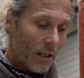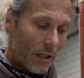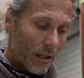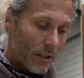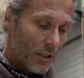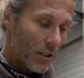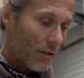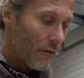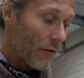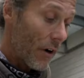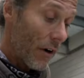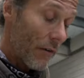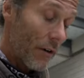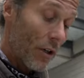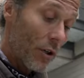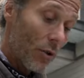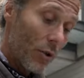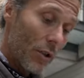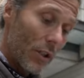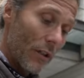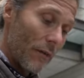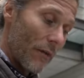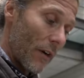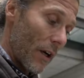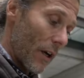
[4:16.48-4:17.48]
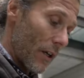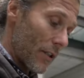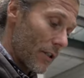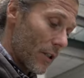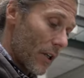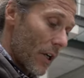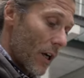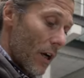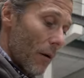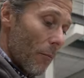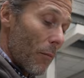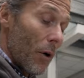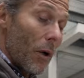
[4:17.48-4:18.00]
It's a very good device.
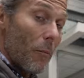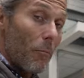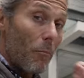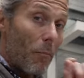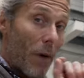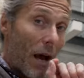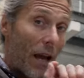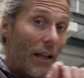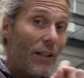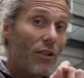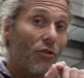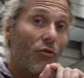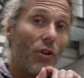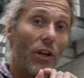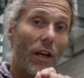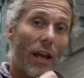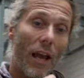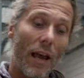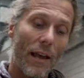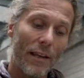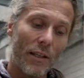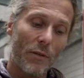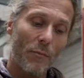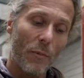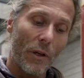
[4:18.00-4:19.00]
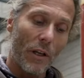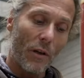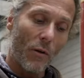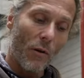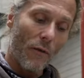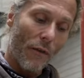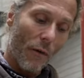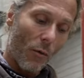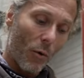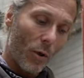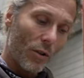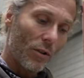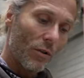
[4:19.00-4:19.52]
But my trick has been,
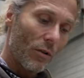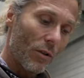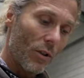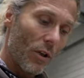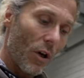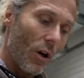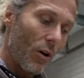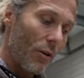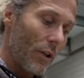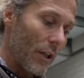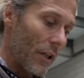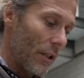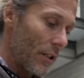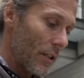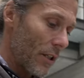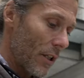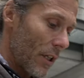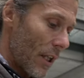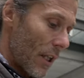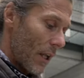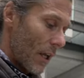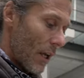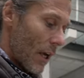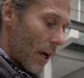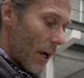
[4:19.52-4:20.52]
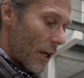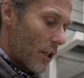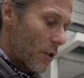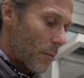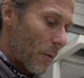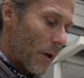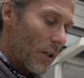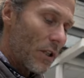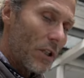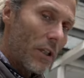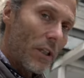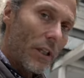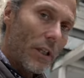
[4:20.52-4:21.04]
if I want to load it,
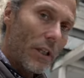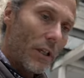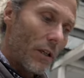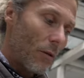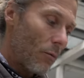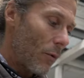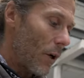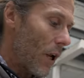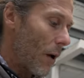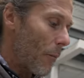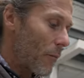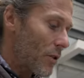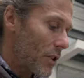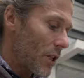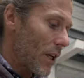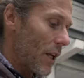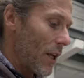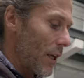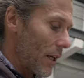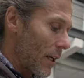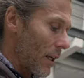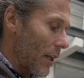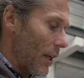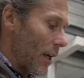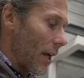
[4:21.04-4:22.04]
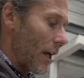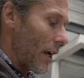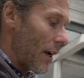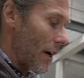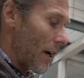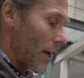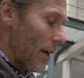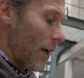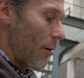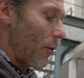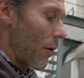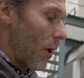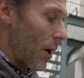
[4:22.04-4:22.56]
especially when I'm standing here
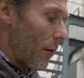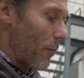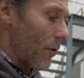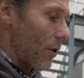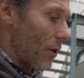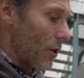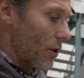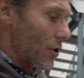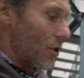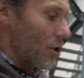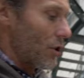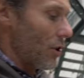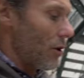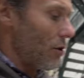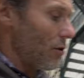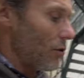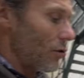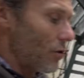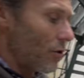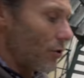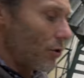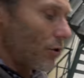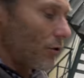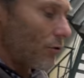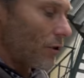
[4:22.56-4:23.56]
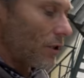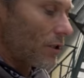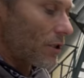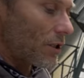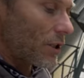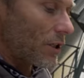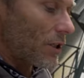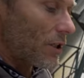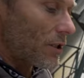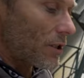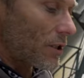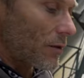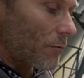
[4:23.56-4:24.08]
and I'm going to show it to you, it's
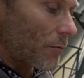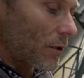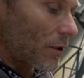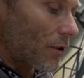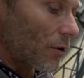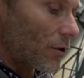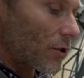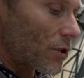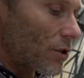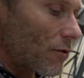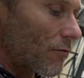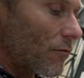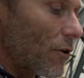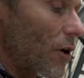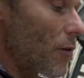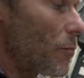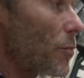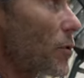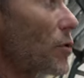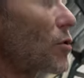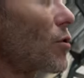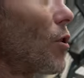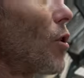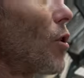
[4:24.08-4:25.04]
easy because the rope is